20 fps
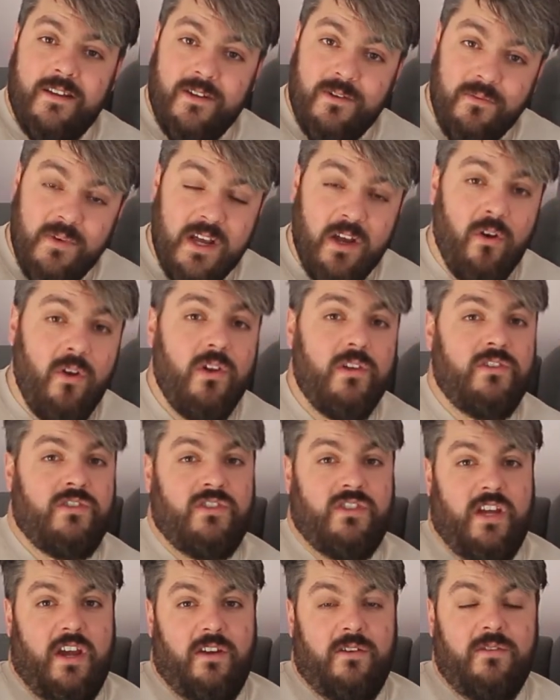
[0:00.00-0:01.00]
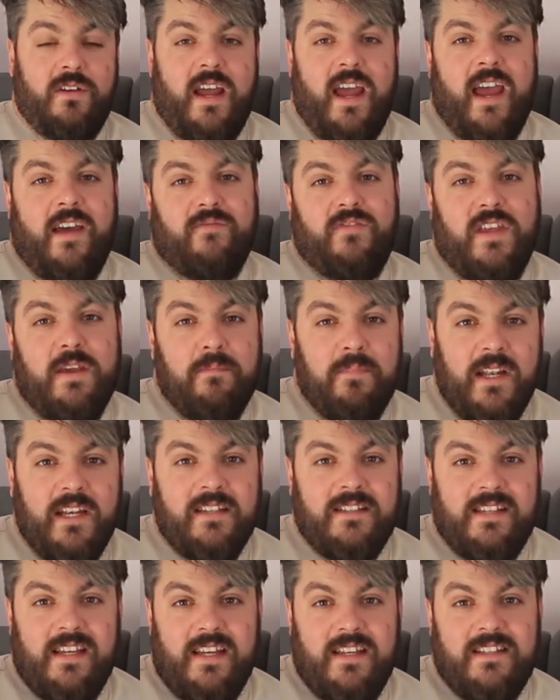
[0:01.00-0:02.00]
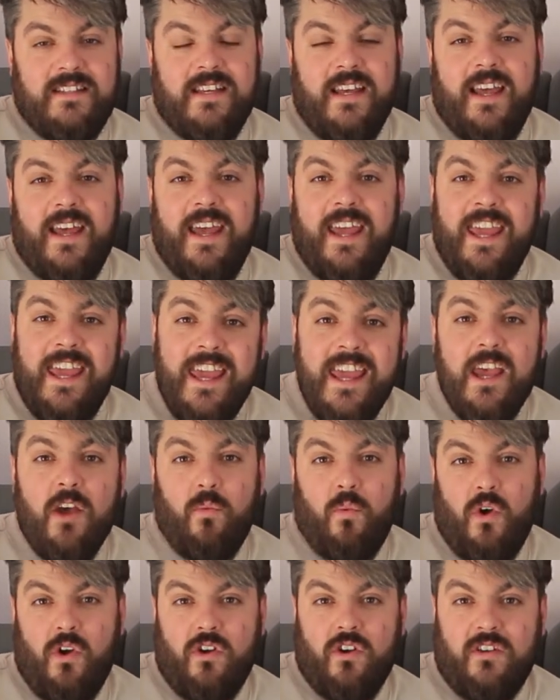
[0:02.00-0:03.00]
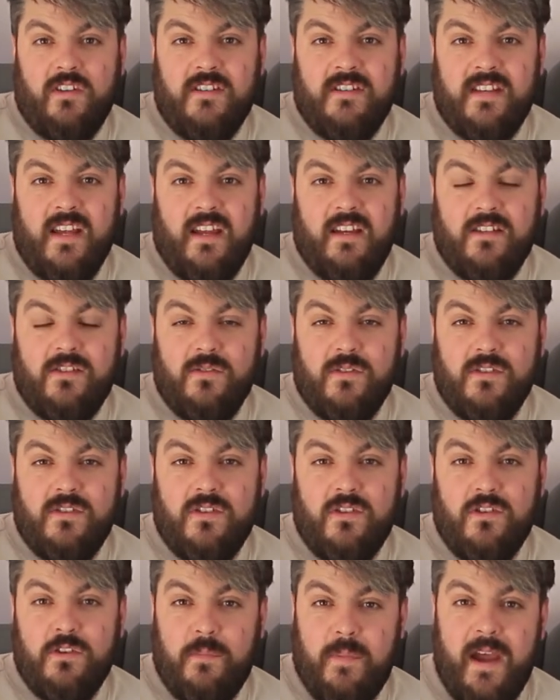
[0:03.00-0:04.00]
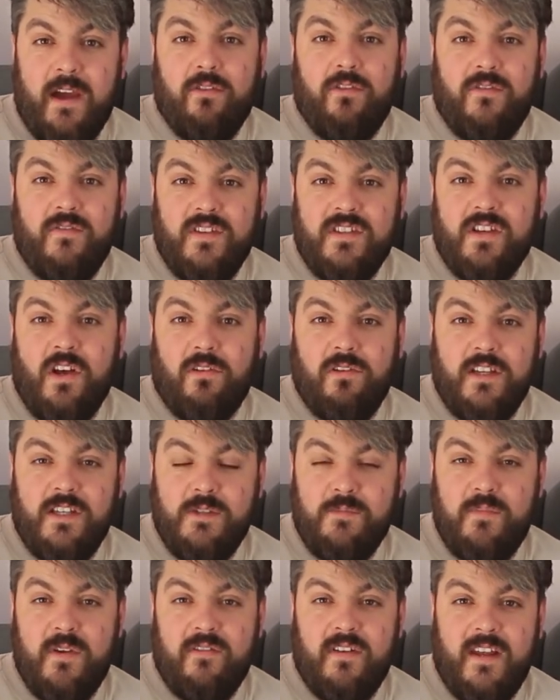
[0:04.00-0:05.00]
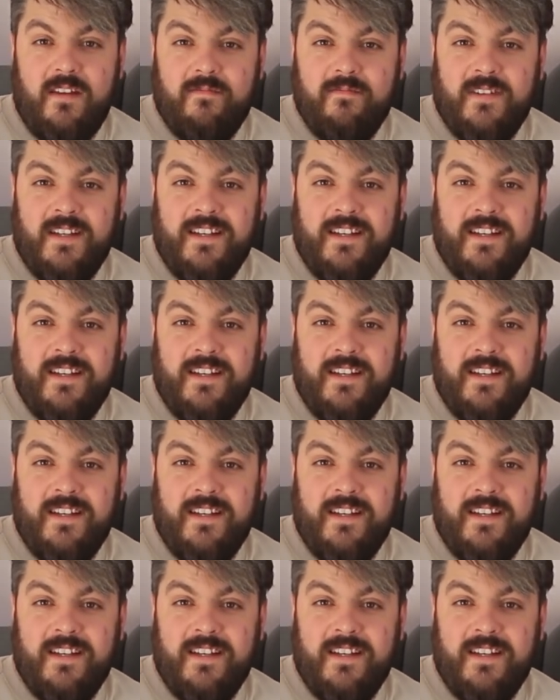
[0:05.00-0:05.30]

We also have the ability to hear what God is saying to us through the power of His Holy Spirit.